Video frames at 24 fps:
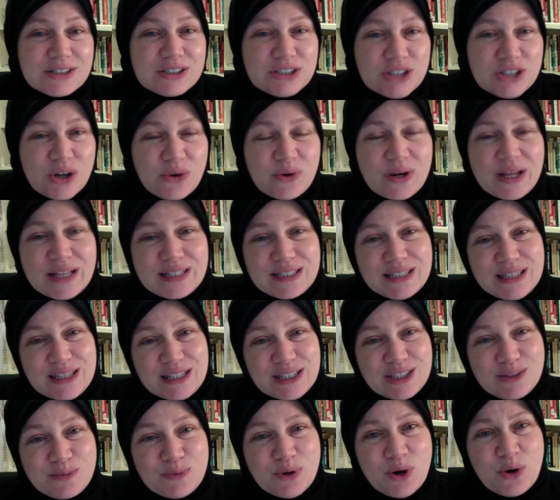Donate to
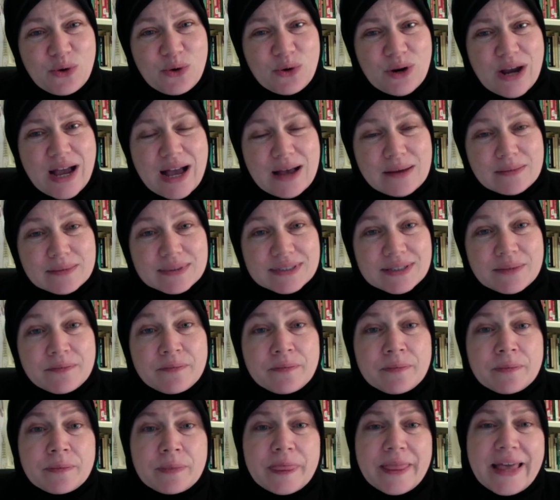these programs
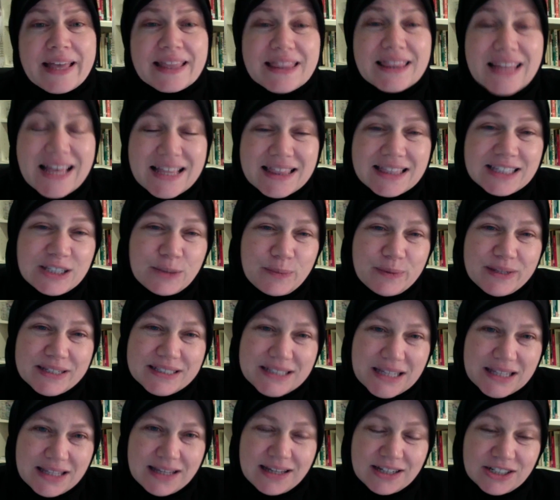and let this be a
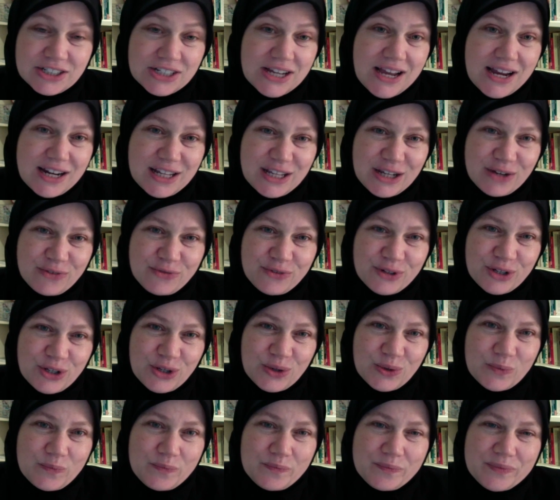sadaqah jariyah for
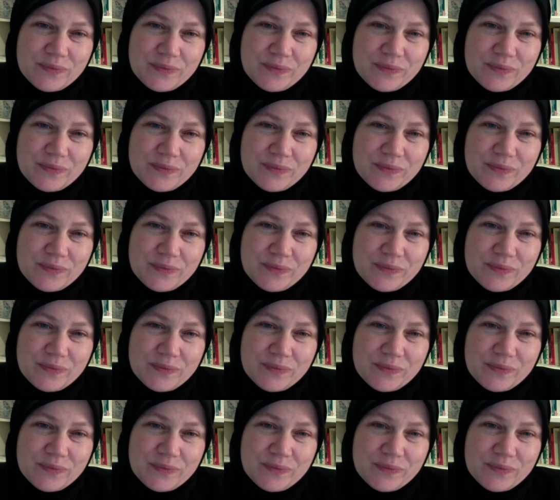you.